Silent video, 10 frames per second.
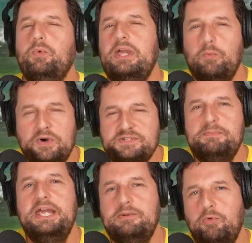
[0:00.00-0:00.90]
it was
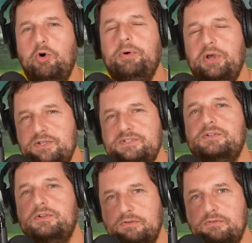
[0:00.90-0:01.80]
made more
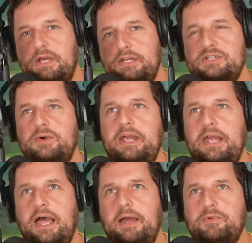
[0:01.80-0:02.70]
personal. So
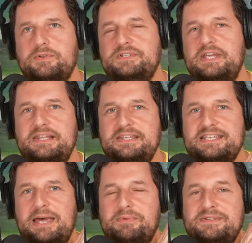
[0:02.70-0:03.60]
I'm not saying this
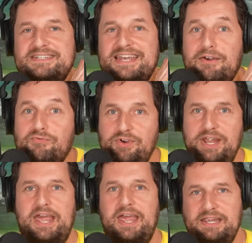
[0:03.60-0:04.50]
happens in every
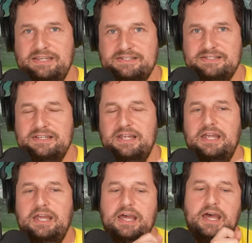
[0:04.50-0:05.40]
case,
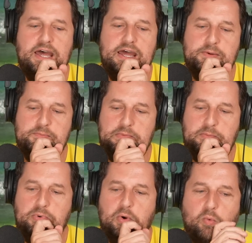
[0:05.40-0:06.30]
um,
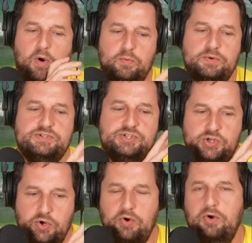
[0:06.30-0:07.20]
but what was
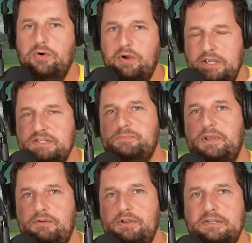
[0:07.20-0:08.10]
your
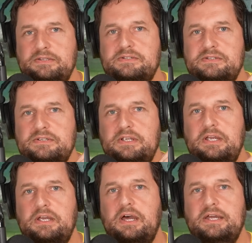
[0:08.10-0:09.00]
experience
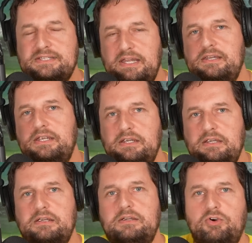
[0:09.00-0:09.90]

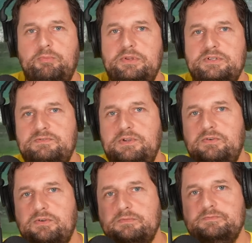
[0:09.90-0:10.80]
attending your mother's funeral?